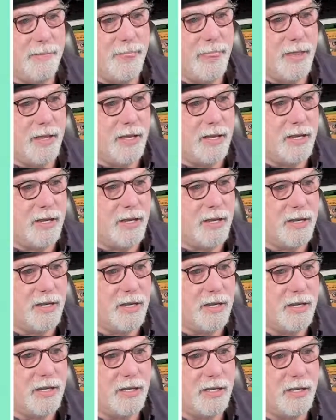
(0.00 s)

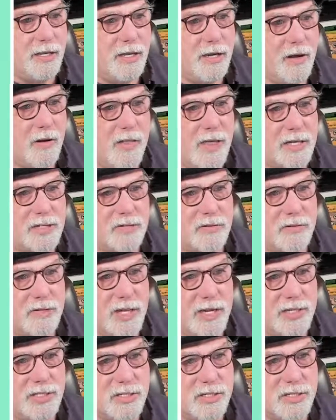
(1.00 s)
Oh, that's
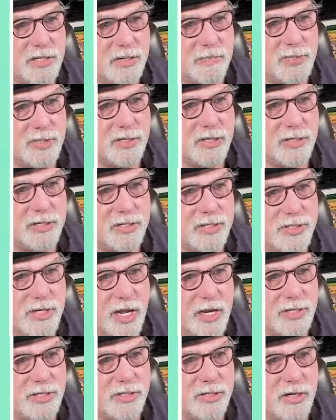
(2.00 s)
Relationship Search,
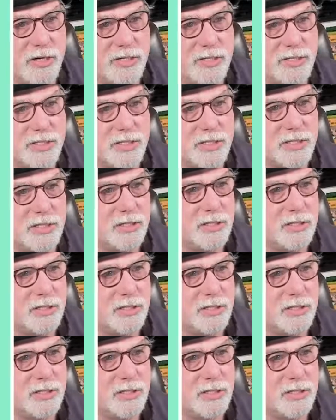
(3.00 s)
not Charts.